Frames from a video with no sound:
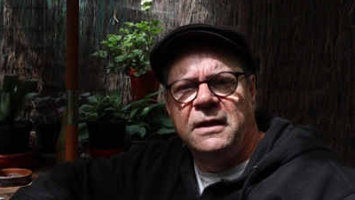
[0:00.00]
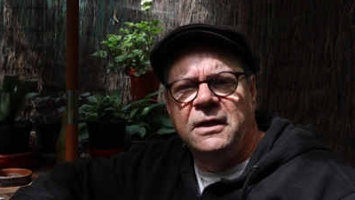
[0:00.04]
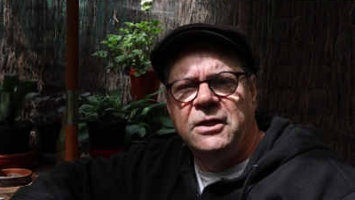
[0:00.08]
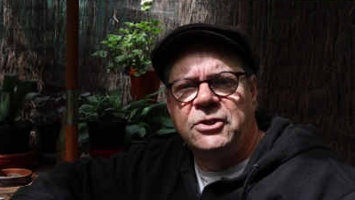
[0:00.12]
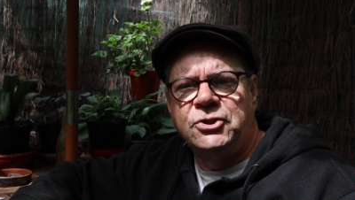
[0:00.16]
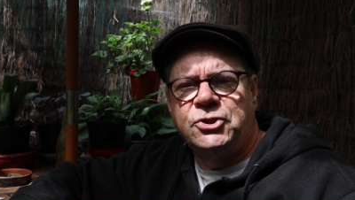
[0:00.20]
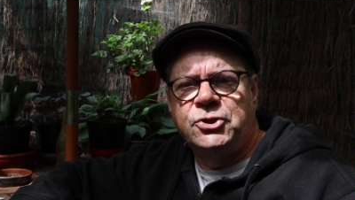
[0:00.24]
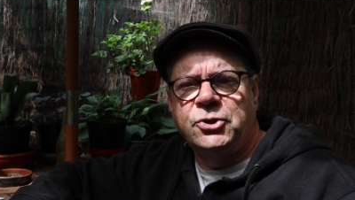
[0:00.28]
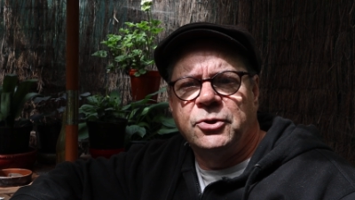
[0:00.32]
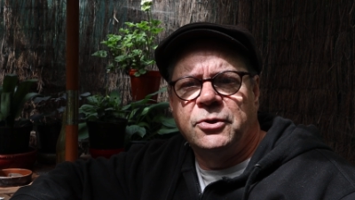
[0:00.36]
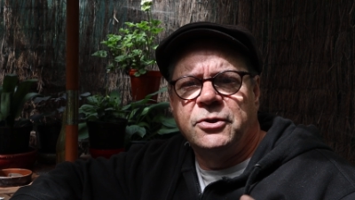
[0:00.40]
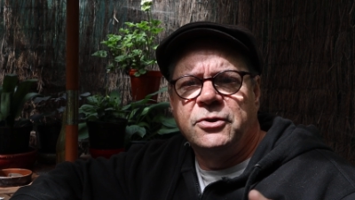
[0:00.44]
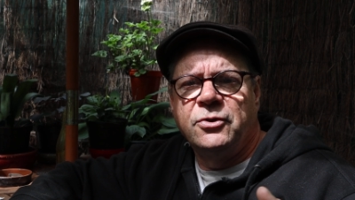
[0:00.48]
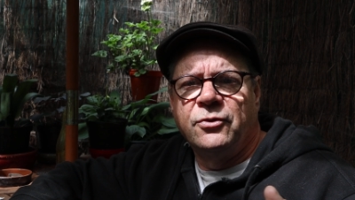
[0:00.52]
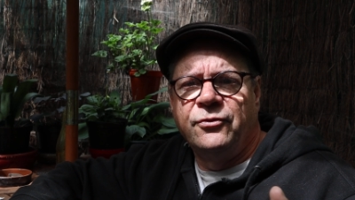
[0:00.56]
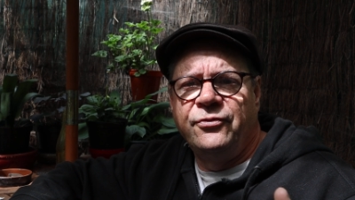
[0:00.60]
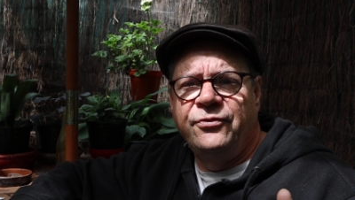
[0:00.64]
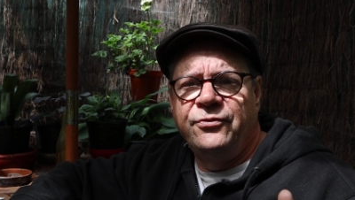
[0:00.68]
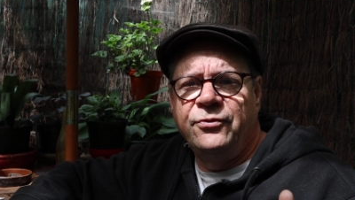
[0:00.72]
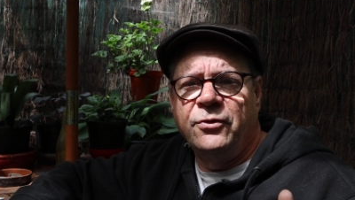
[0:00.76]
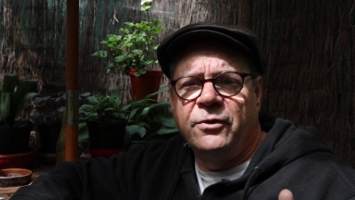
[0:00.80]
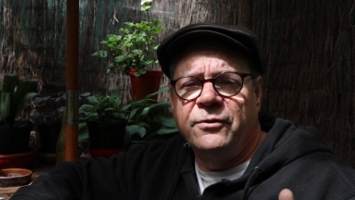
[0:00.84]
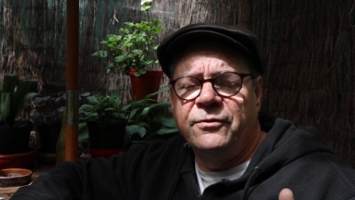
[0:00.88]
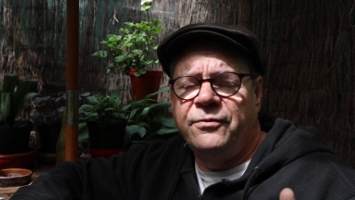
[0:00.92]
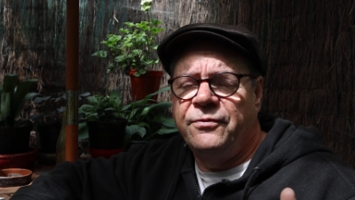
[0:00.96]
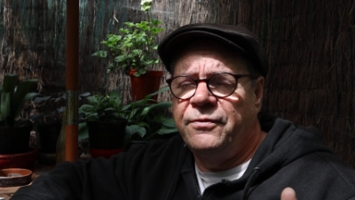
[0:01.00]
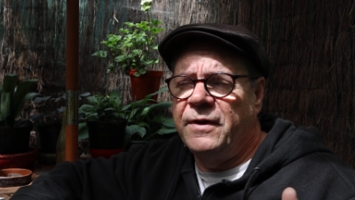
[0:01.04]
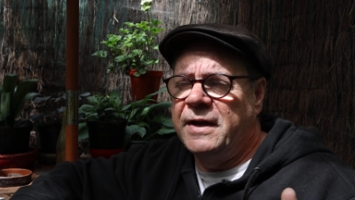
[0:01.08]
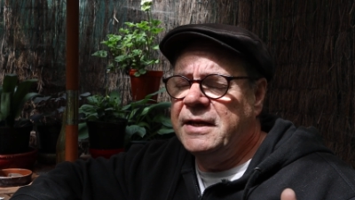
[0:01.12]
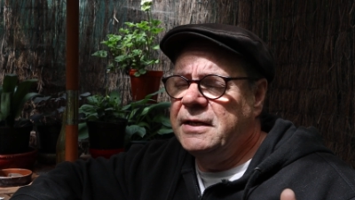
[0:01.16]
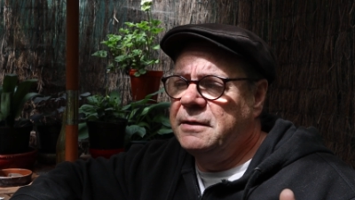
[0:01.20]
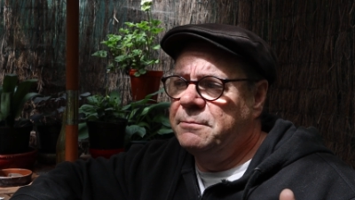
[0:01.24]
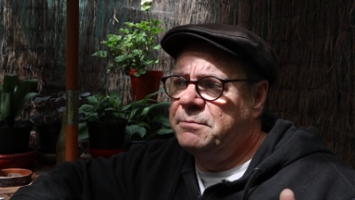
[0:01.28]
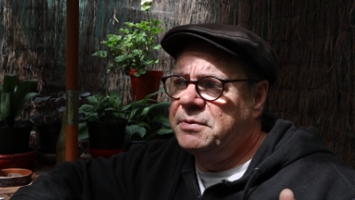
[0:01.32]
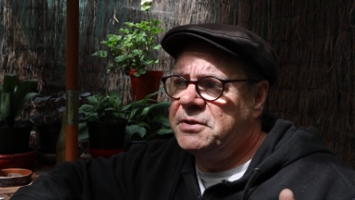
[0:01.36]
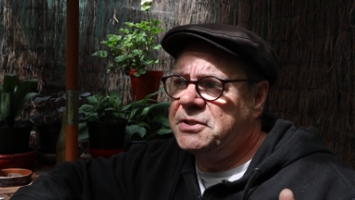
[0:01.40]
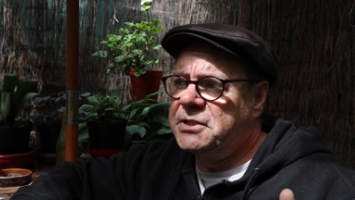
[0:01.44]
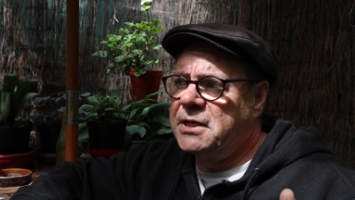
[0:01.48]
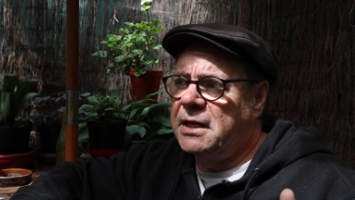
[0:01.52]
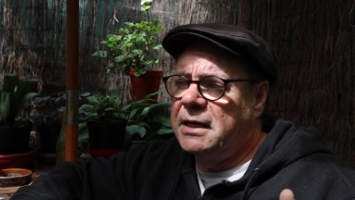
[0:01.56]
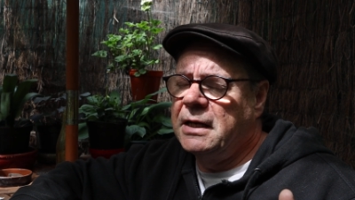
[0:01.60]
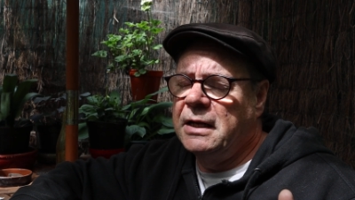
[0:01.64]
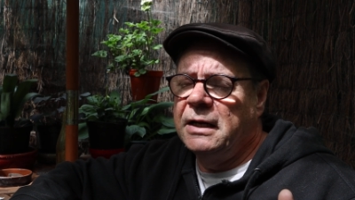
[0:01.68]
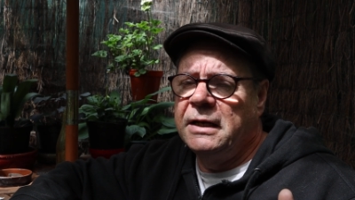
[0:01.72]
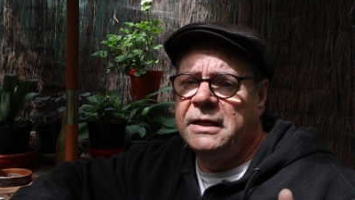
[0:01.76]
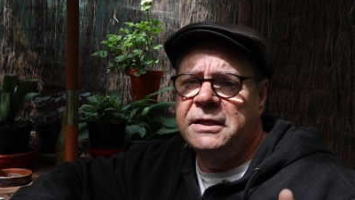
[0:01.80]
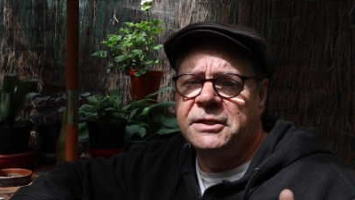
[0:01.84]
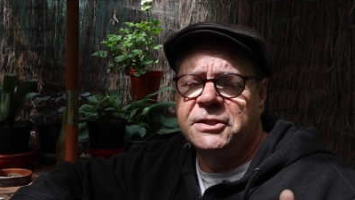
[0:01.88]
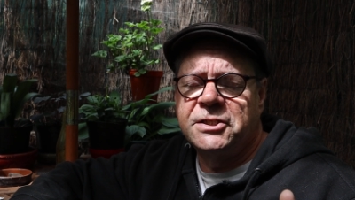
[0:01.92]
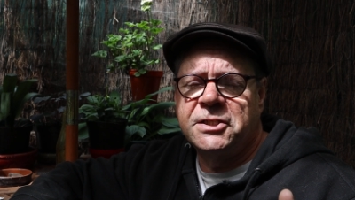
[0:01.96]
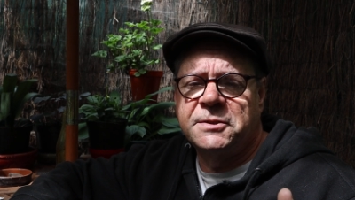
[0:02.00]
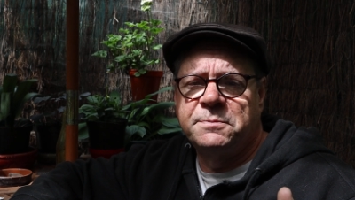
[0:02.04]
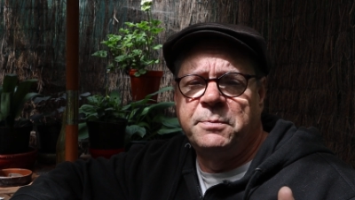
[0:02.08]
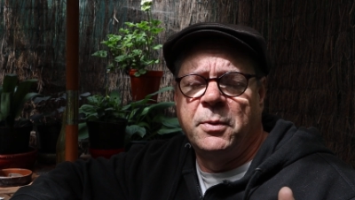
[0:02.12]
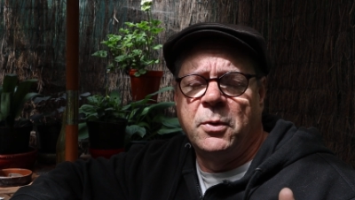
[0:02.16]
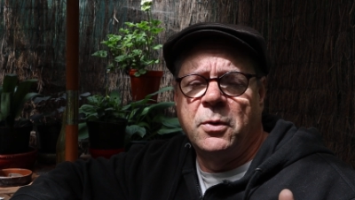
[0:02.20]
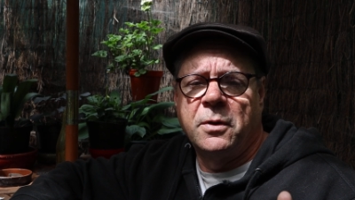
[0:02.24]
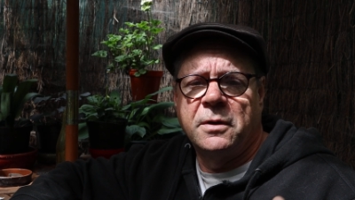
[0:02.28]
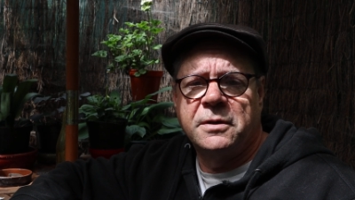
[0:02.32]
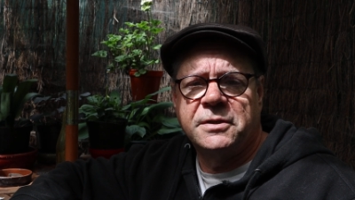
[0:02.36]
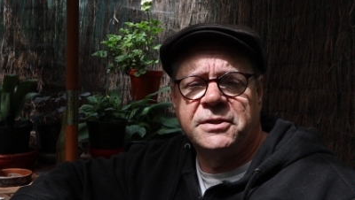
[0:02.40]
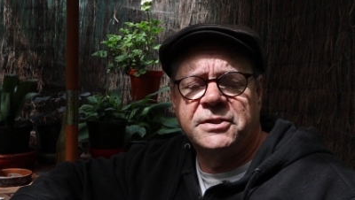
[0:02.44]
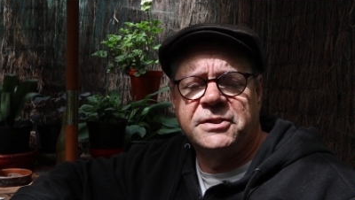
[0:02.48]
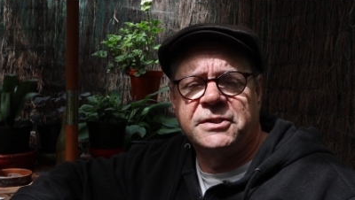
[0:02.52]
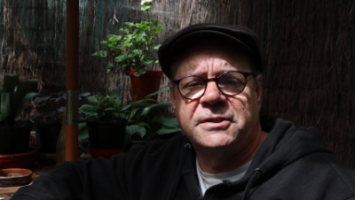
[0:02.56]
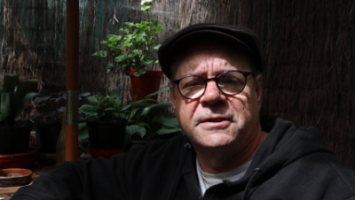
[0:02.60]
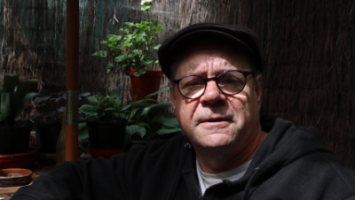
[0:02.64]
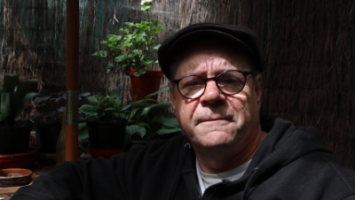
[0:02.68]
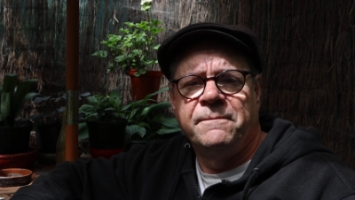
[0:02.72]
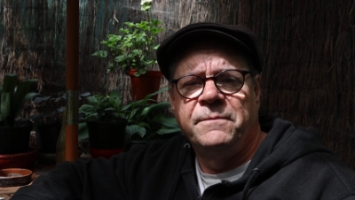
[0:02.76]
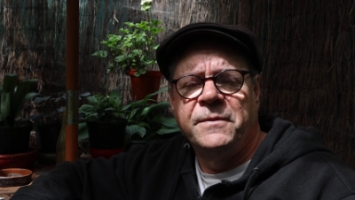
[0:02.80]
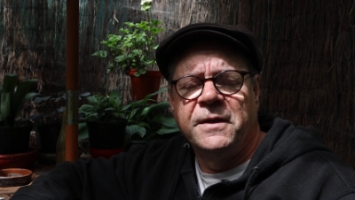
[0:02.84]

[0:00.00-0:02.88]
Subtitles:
Sure, you'll find, particularly in sports,